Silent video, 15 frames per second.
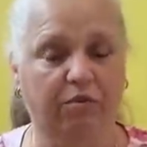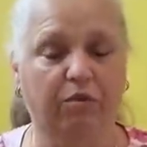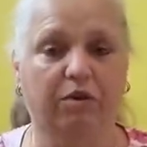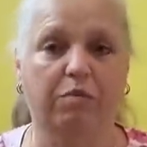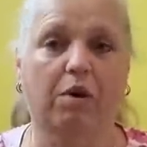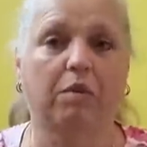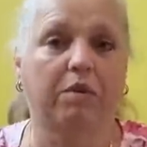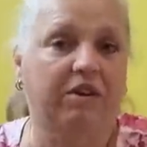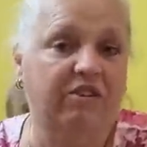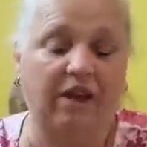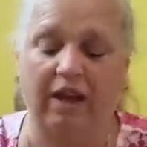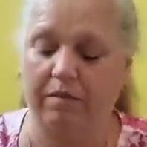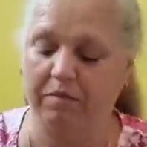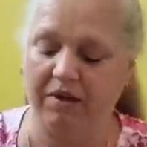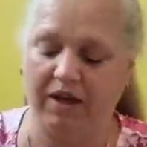it would probably
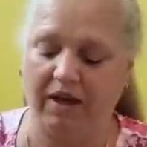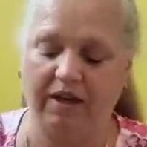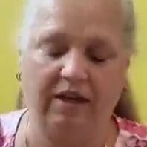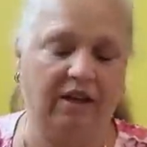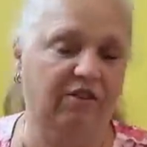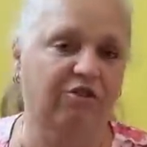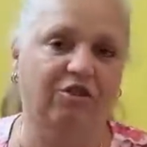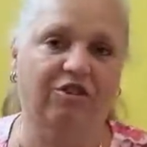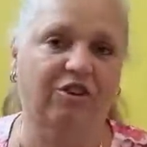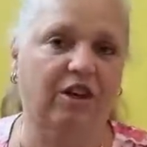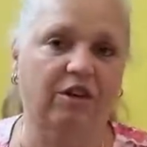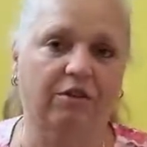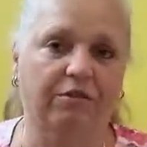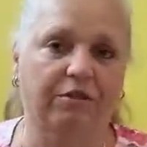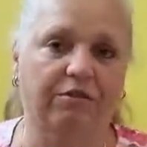take me an extra
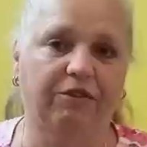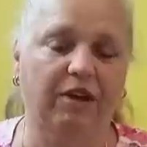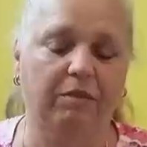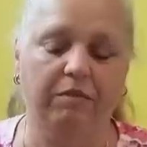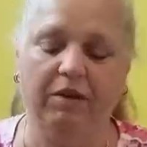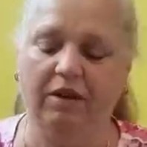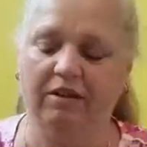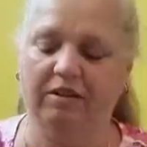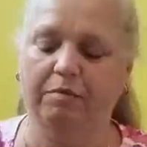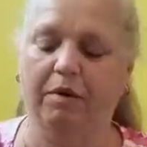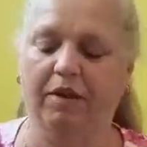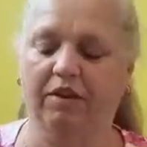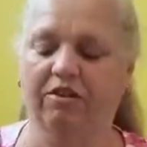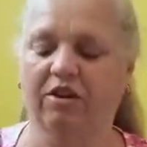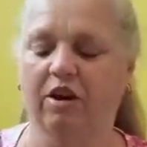10 or 15 minutes
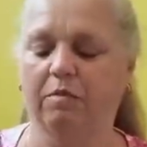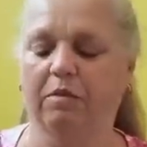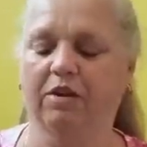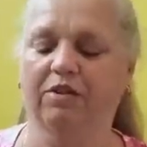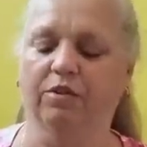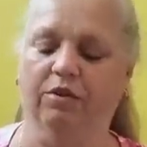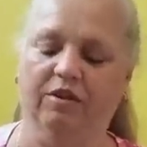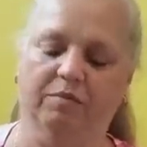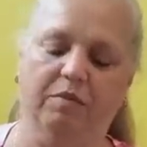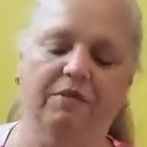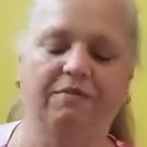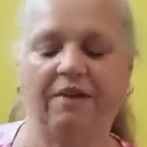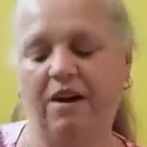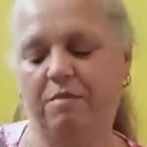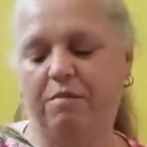by the time I source my
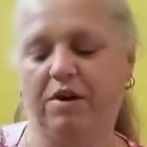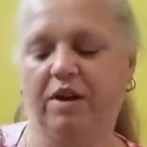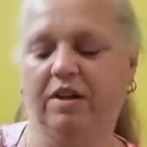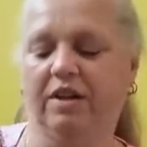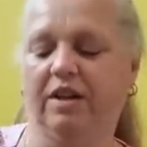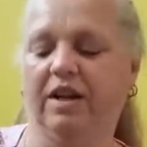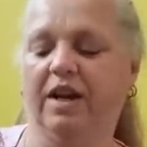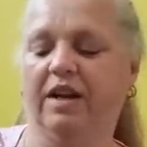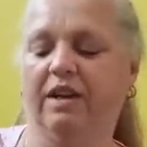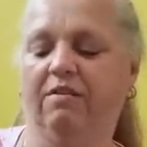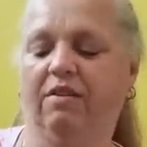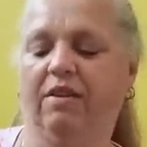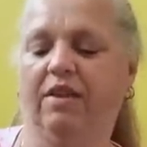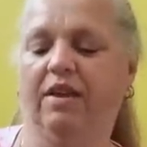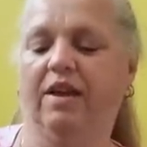fabric and cut
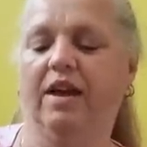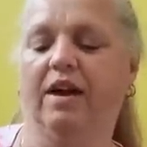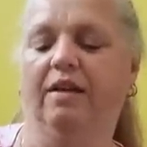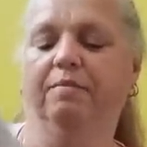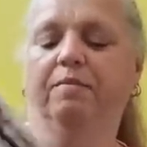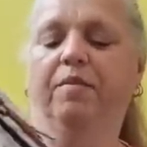everything out.